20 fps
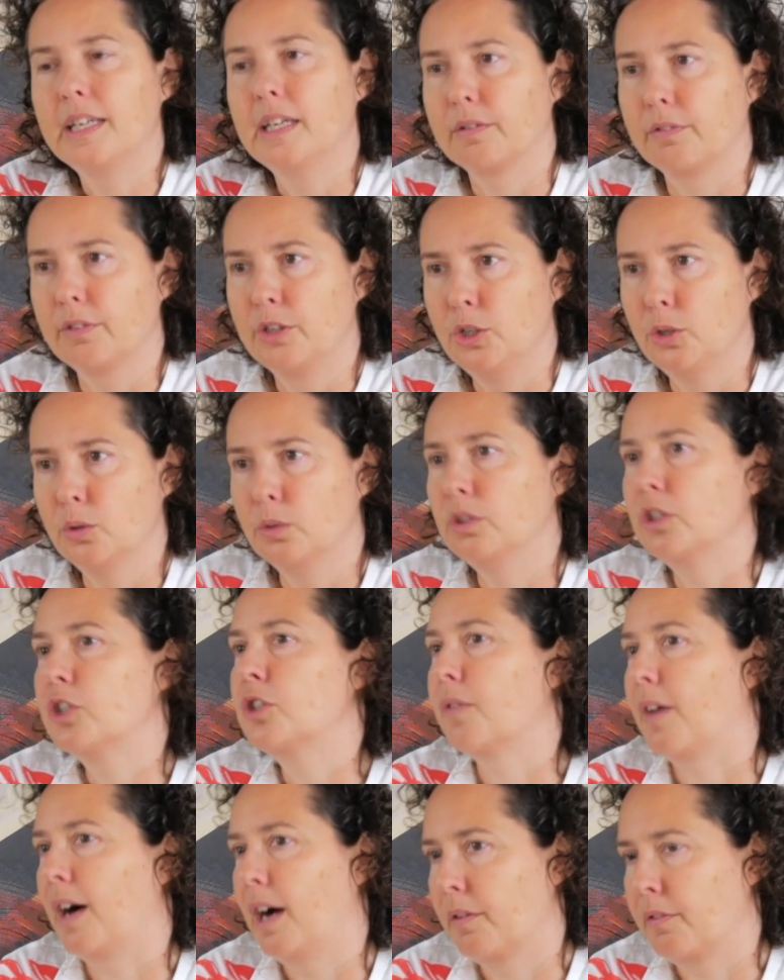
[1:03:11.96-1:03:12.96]
giving you the
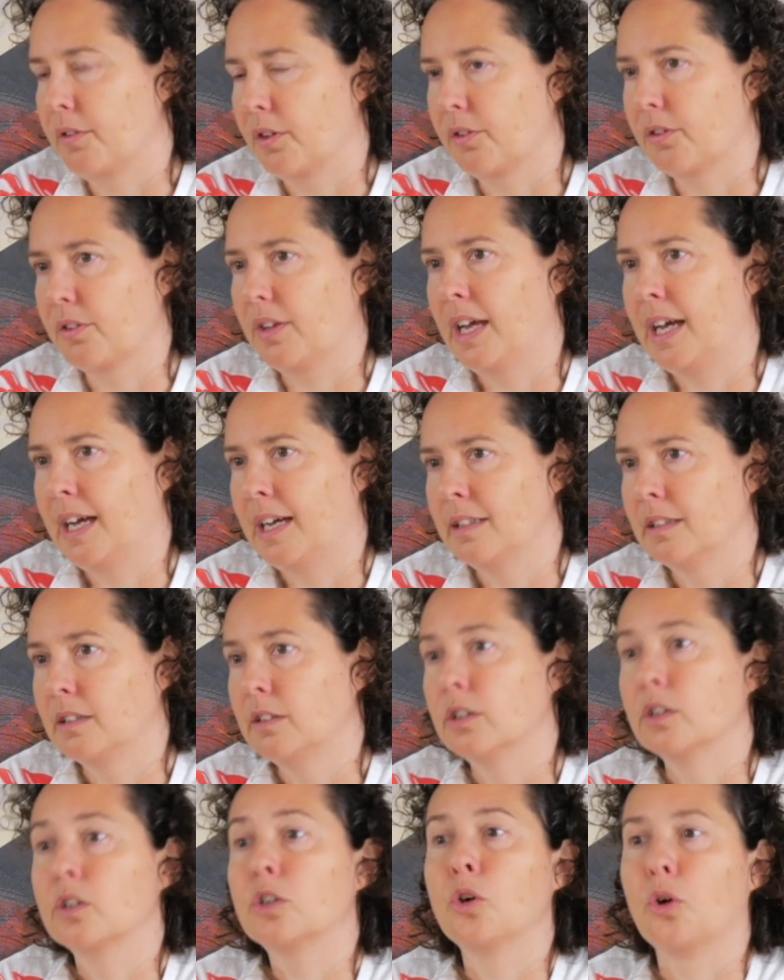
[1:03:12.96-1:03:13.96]
drivers
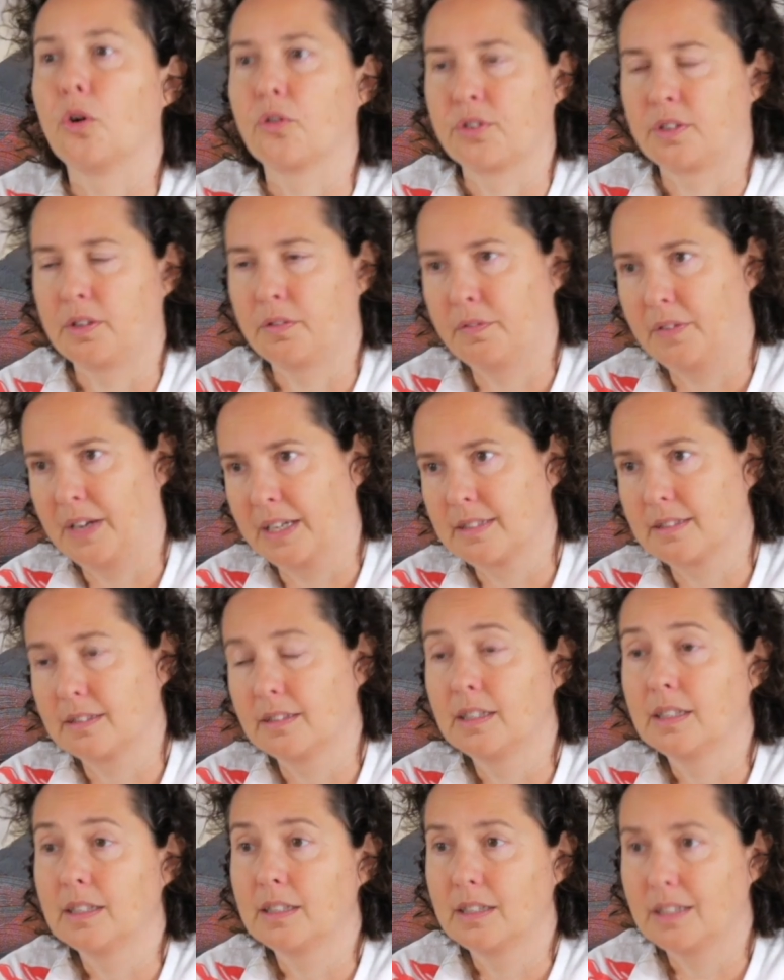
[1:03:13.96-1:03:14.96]
and the cause and effect
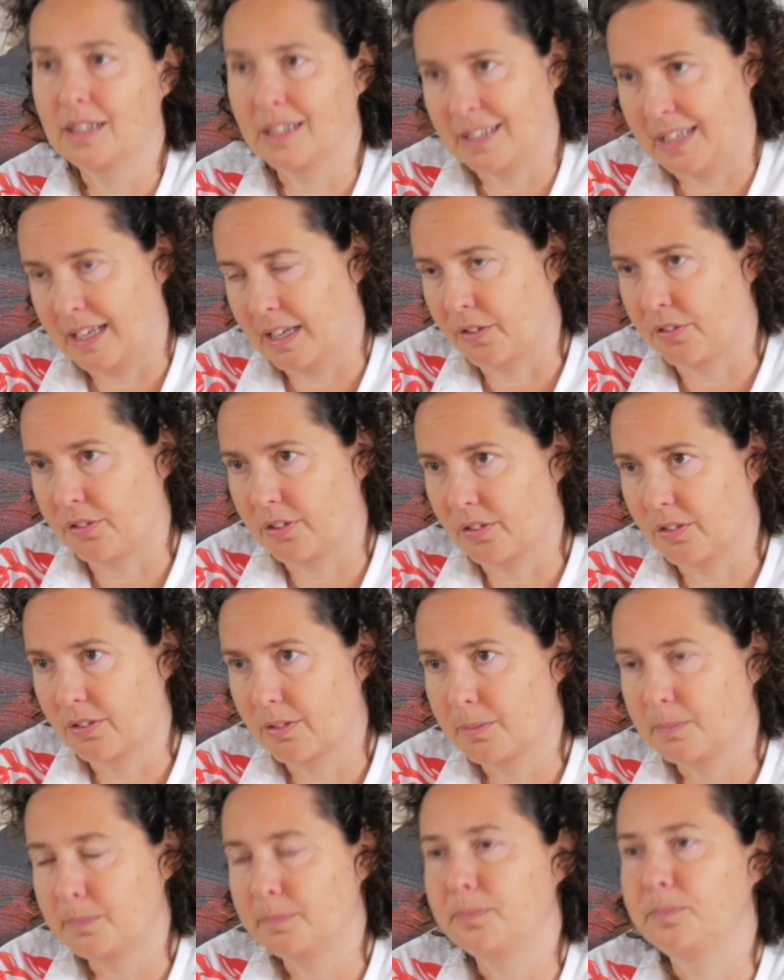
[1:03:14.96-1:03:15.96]

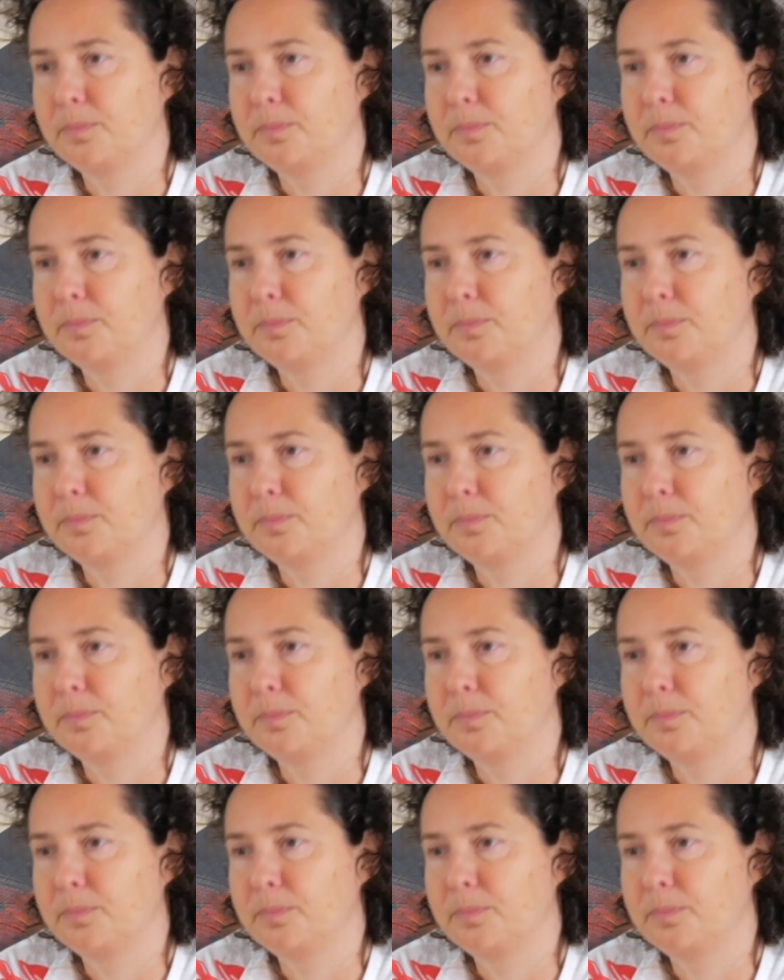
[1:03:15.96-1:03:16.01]
analysis.